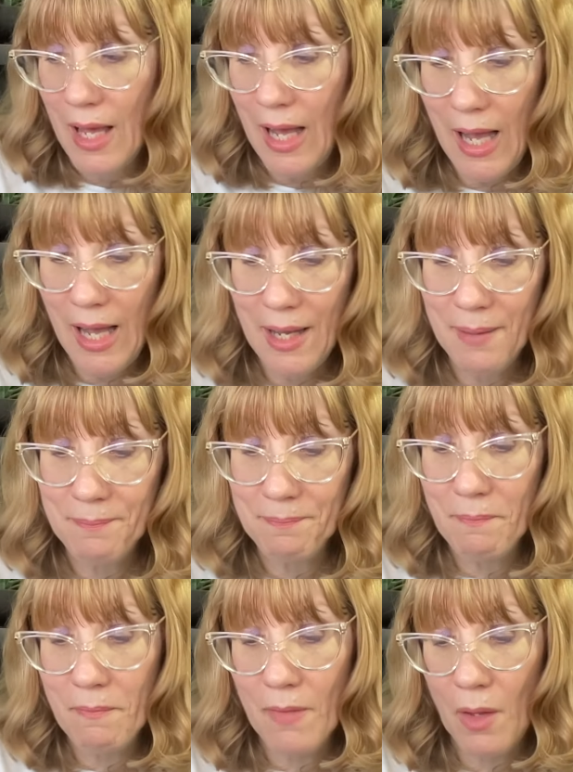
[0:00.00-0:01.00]

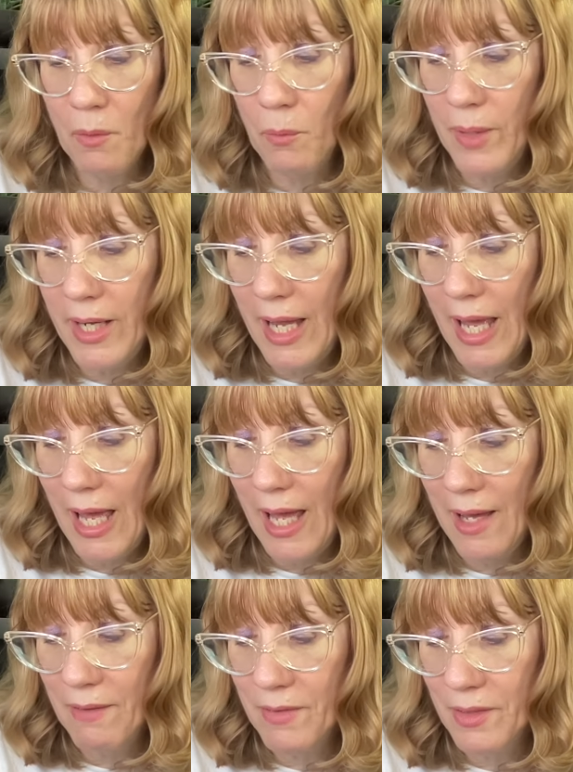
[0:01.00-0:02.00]
Um, we
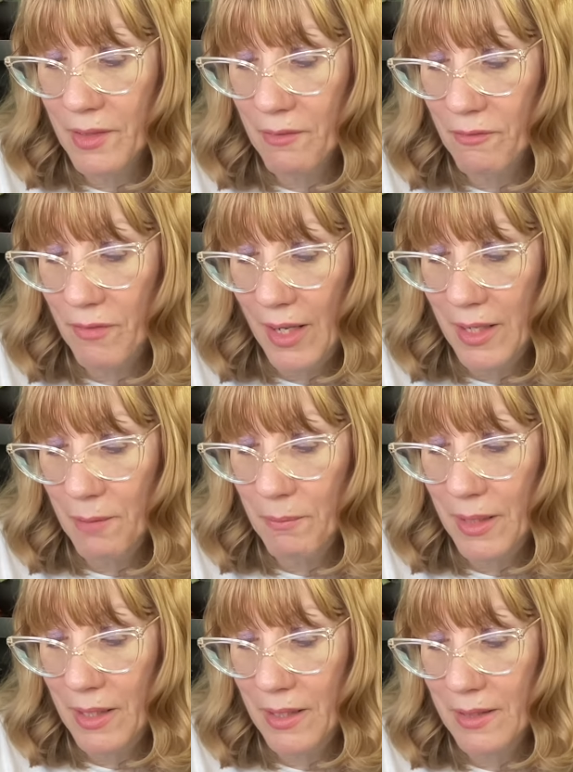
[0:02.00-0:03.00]
have the
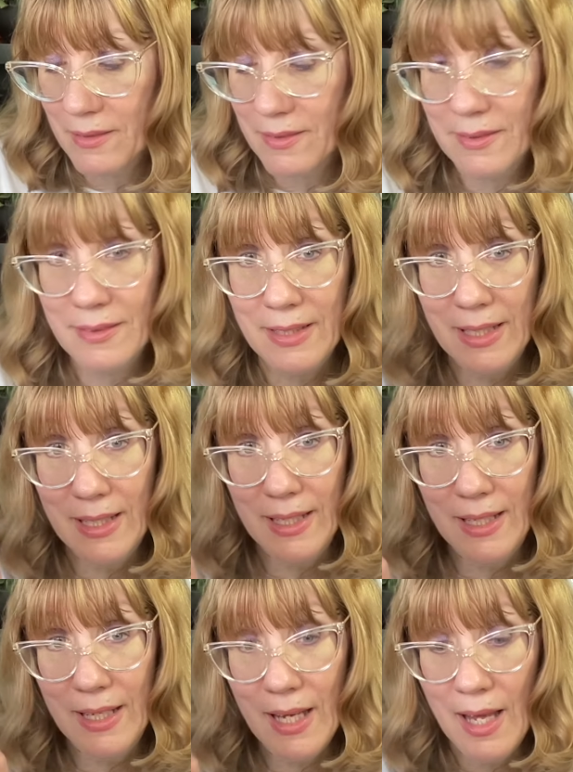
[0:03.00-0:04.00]
vitamin
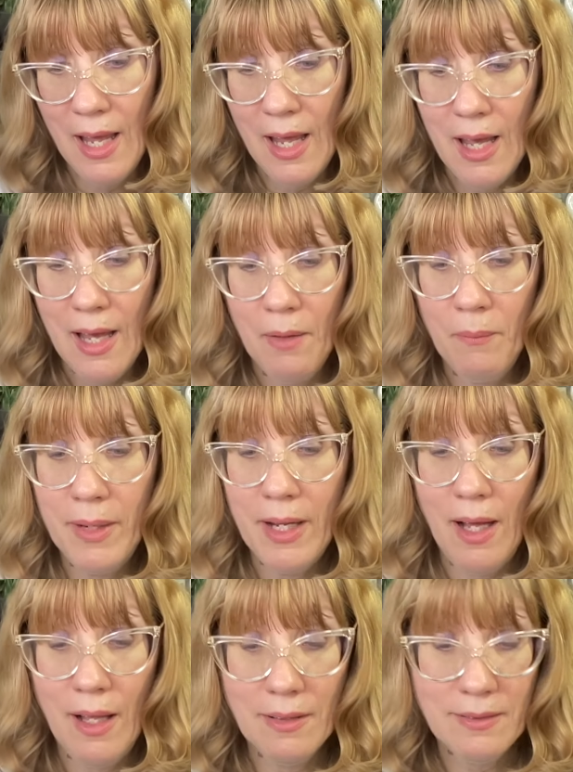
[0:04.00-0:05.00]
C.
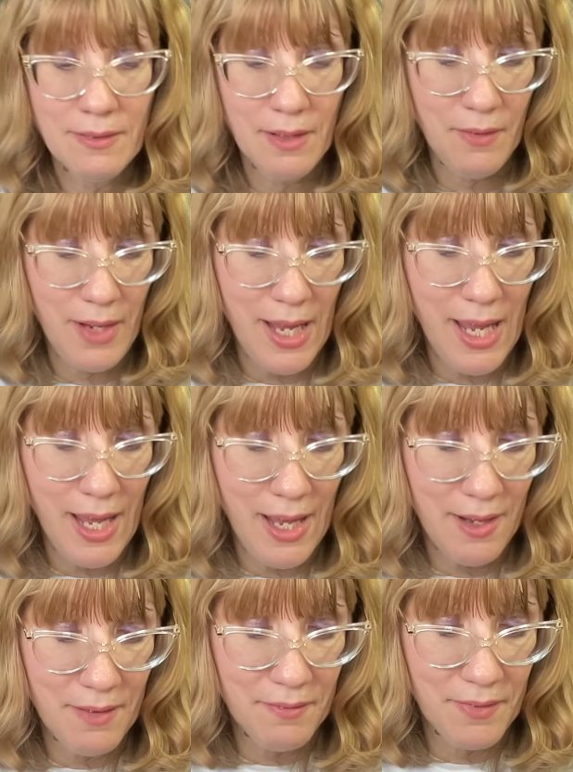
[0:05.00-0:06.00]
We also
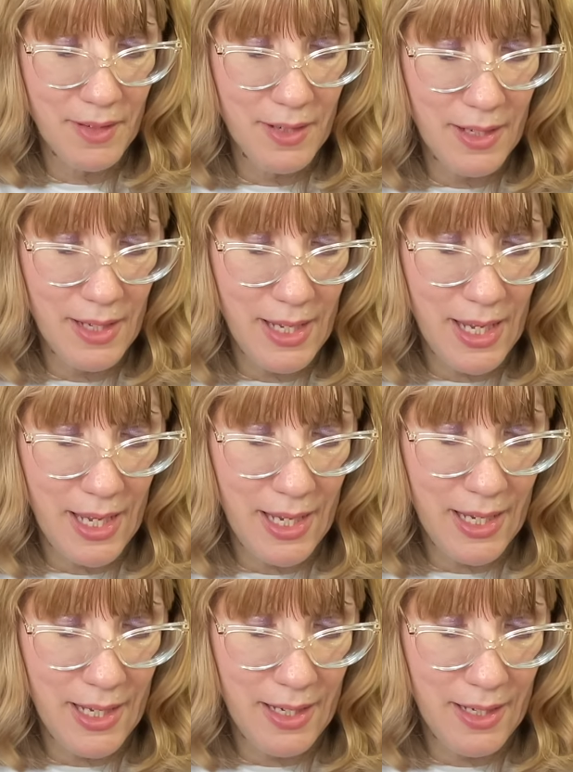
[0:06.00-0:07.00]
have
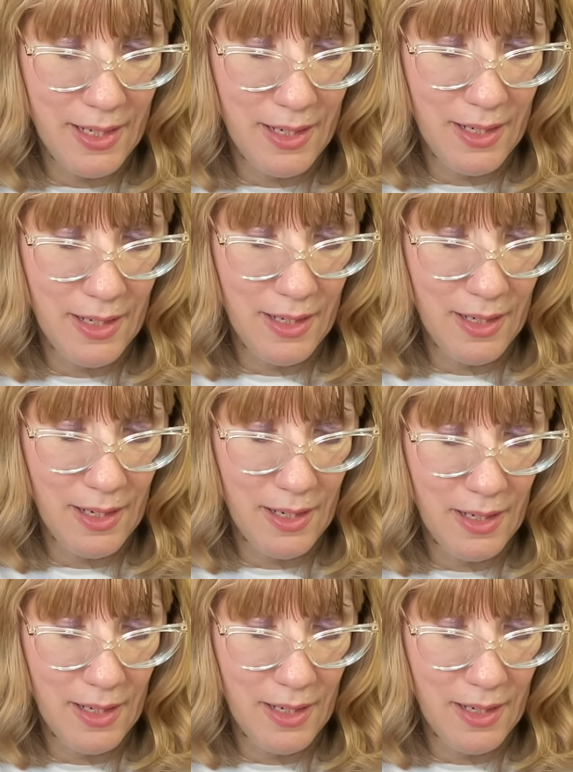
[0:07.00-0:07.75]
a